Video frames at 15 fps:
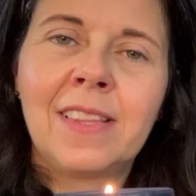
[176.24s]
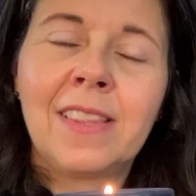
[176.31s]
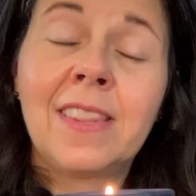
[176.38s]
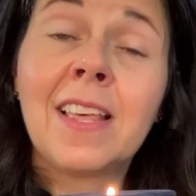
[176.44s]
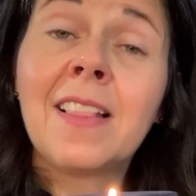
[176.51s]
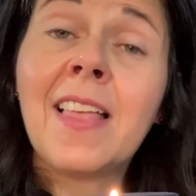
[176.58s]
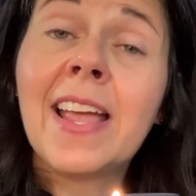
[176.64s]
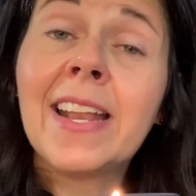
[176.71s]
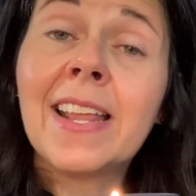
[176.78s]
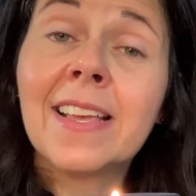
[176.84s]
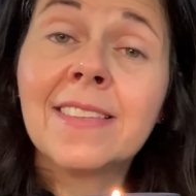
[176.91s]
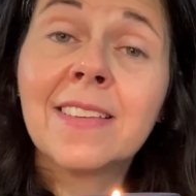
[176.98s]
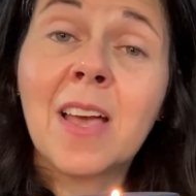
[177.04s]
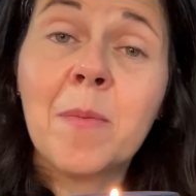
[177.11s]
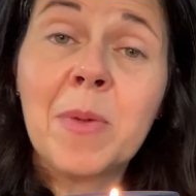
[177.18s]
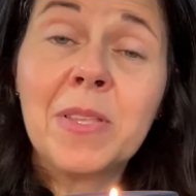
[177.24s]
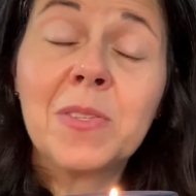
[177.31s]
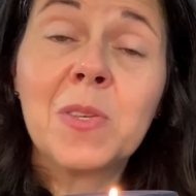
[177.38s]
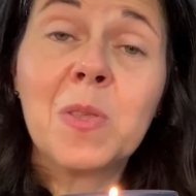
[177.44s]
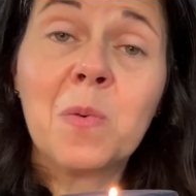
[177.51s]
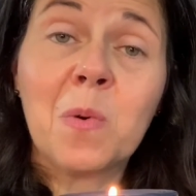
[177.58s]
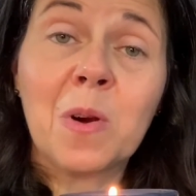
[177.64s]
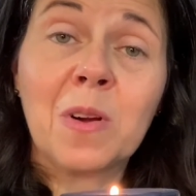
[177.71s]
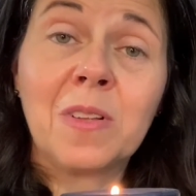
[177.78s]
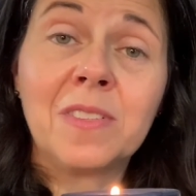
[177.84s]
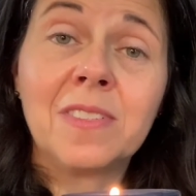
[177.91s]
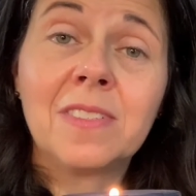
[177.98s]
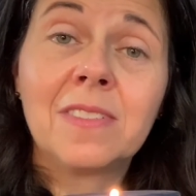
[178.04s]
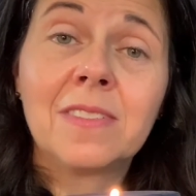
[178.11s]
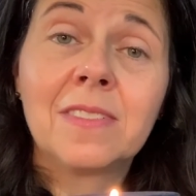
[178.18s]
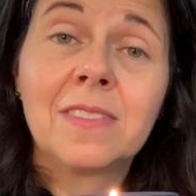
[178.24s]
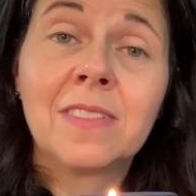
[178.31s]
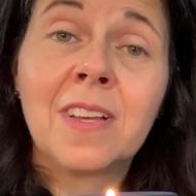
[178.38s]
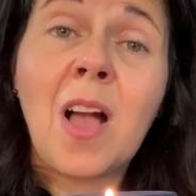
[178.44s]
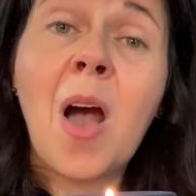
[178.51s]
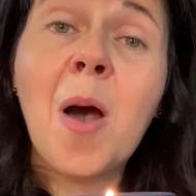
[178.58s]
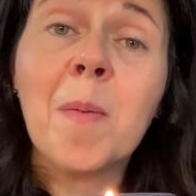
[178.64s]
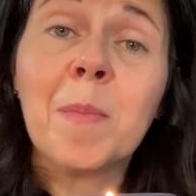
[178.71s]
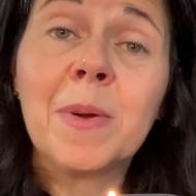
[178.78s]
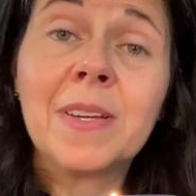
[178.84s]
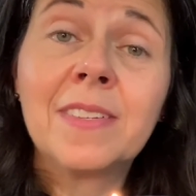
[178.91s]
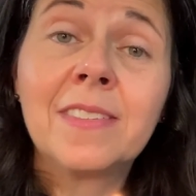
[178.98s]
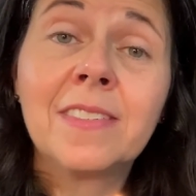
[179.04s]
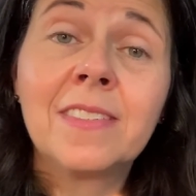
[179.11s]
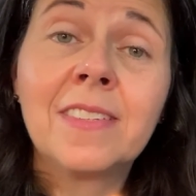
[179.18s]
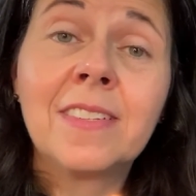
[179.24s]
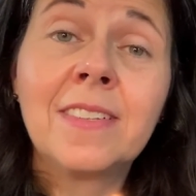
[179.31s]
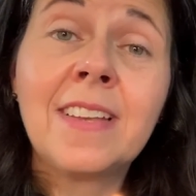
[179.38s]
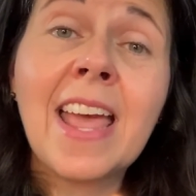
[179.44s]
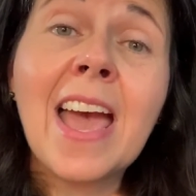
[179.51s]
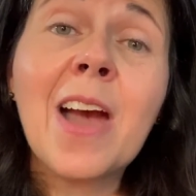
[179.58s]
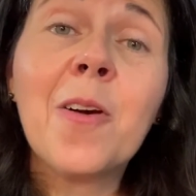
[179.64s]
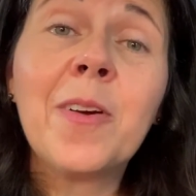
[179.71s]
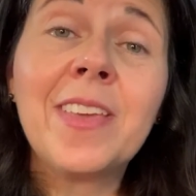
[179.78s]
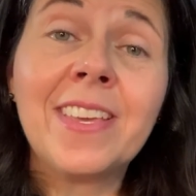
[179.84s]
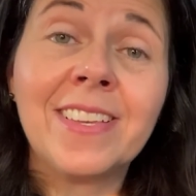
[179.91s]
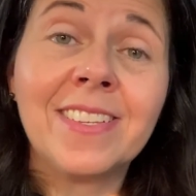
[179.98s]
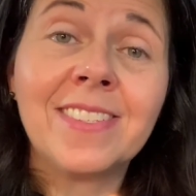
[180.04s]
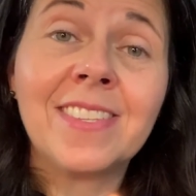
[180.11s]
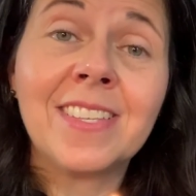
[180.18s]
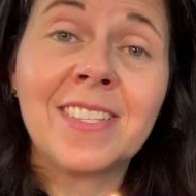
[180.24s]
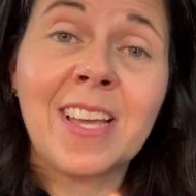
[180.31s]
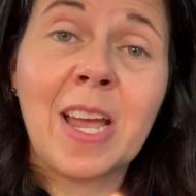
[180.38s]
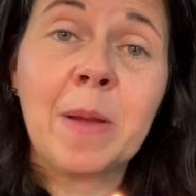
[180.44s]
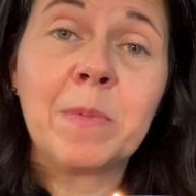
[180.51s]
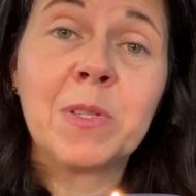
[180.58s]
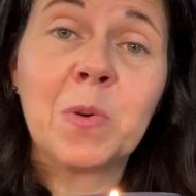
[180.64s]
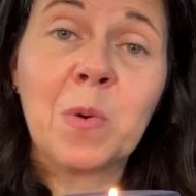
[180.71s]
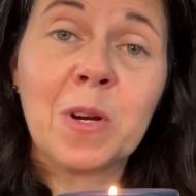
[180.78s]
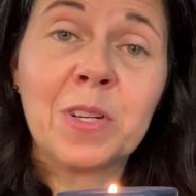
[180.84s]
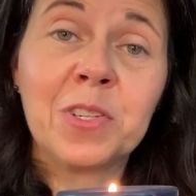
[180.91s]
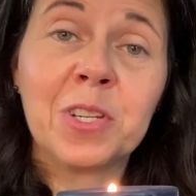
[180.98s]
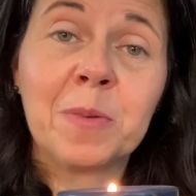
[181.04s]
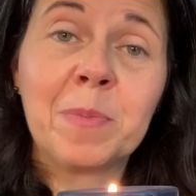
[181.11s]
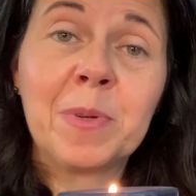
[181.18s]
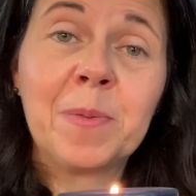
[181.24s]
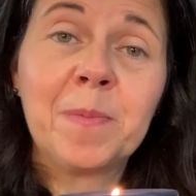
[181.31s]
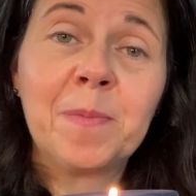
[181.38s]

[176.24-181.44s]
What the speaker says: The light has come into the world. Come, now is the time to worship.